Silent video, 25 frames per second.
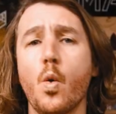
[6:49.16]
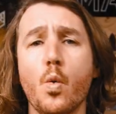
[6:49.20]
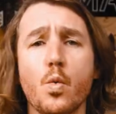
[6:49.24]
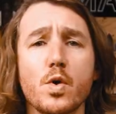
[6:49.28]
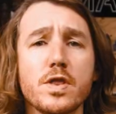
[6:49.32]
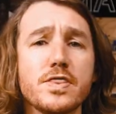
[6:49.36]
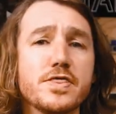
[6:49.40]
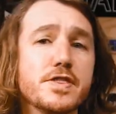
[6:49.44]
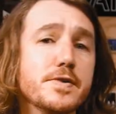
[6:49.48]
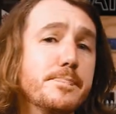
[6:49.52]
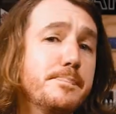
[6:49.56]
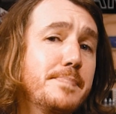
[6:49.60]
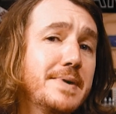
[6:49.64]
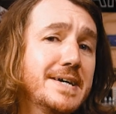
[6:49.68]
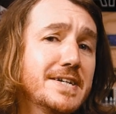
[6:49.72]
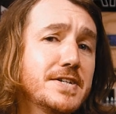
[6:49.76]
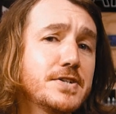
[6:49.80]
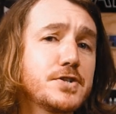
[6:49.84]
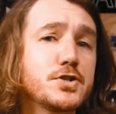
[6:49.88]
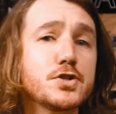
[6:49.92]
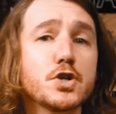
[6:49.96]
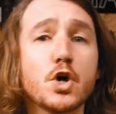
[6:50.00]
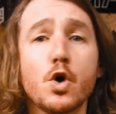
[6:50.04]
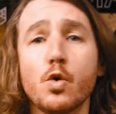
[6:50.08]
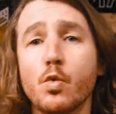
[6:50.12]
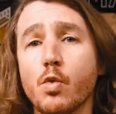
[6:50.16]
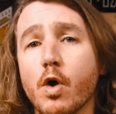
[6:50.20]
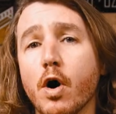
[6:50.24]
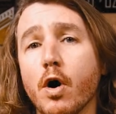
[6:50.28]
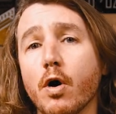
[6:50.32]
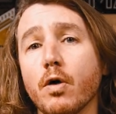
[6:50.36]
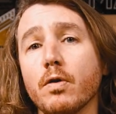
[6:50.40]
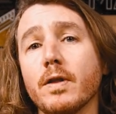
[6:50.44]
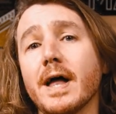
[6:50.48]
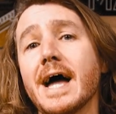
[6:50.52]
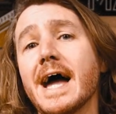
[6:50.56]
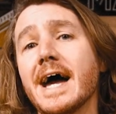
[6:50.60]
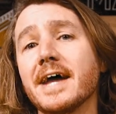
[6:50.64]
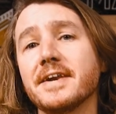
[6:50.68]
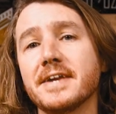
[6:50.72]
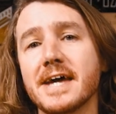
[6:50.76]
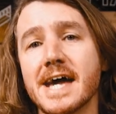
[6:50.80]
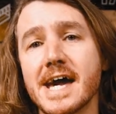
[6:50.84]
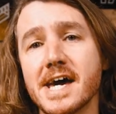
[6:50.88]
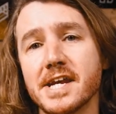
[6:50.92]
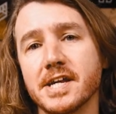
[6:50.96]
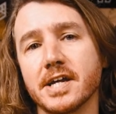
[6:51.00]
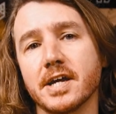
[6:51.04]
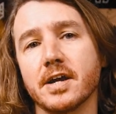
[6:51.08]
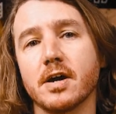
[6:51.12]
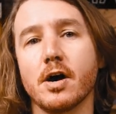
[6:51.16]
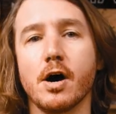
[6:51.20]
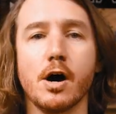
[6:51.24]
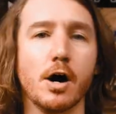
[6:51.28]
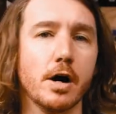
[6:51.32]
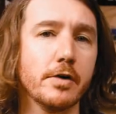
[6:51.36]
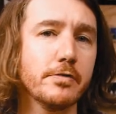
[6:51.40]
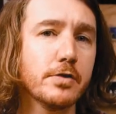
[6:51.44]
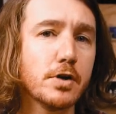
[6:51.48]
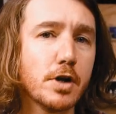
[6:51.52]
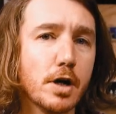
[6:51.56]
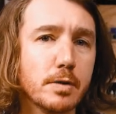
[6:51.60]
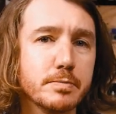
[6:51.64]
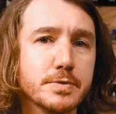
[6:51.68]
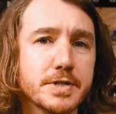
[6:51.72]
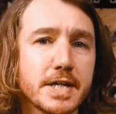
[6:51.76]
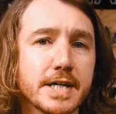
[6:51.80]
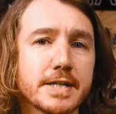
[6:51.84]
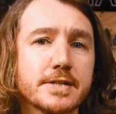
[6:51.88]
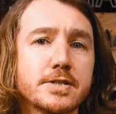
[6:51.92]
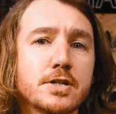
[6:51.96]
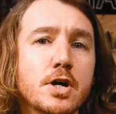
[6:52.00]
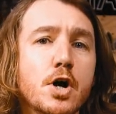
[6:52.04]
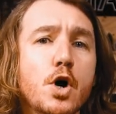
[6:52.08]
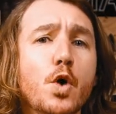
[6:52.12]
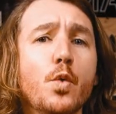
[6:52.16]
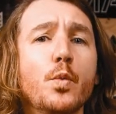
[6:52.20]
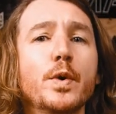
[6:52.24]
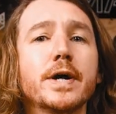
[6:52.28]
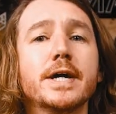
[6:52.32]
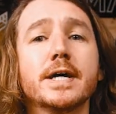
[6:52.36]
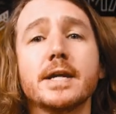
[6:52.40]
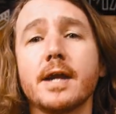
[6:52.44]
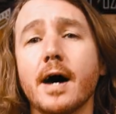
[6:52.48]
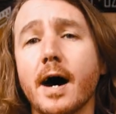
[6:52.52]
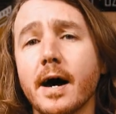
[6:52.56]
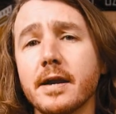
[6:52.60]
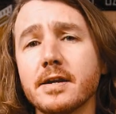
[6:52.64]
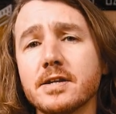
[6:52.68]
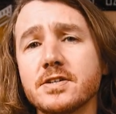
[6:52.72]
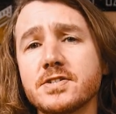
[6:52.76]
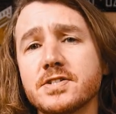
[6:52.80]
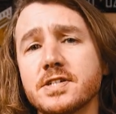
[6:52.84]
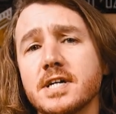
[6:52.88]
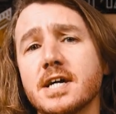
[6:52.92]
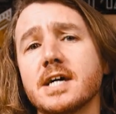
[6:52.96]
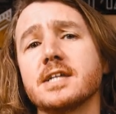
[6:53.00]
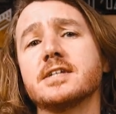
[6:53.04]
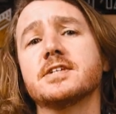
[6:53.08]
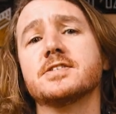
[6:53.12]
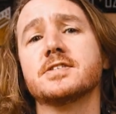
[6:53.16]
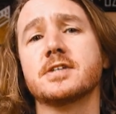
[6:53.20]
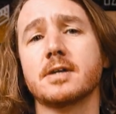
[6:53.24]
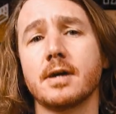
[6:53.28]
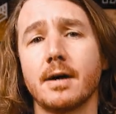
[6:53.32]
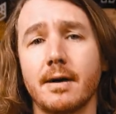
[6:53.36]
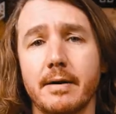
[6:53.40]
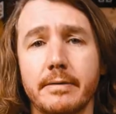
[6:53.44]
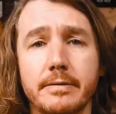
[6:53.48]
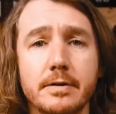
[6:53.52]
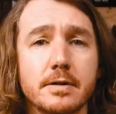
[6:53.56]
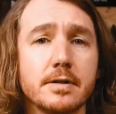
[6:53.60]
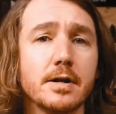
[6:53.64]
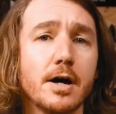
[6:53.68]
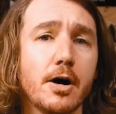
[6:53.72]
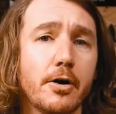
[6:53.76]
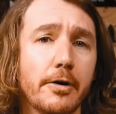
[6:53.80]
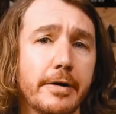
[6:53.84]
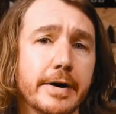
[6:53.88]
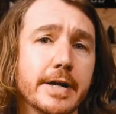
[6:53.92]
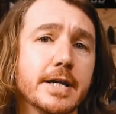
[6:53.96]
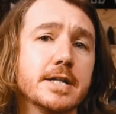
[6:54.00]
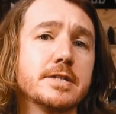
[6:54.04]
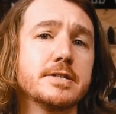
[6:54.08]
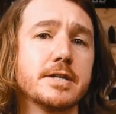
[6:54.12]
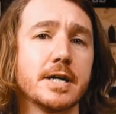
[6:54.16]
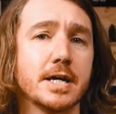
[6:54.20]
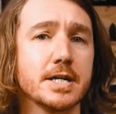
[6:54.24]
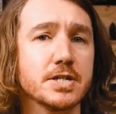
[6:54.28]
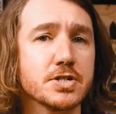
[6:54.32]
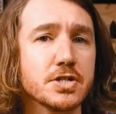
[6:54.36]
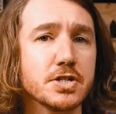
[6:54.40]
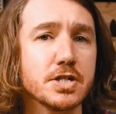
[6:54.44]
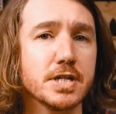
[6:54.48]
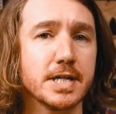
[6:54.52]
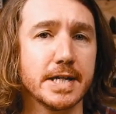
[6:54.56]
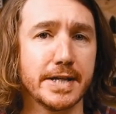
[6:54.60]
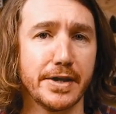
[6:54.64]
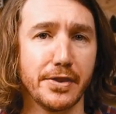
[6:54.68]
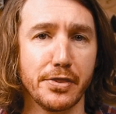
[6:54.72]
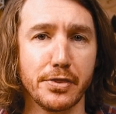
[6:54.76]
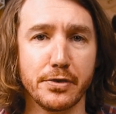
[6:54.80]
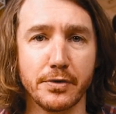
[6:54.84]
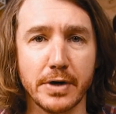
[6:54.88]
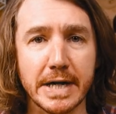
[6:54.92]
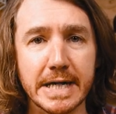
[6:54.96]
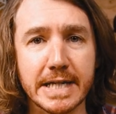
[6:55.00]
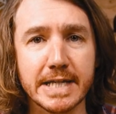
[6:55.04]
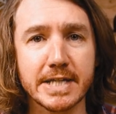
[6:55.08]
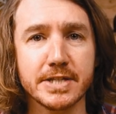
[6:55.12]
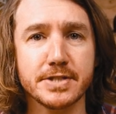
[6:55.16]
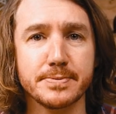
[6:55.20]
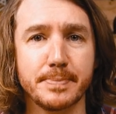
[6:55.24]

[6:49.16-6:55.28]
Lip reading: With the pitch, roll, and heading of an object, we can understand its current orientation in 3D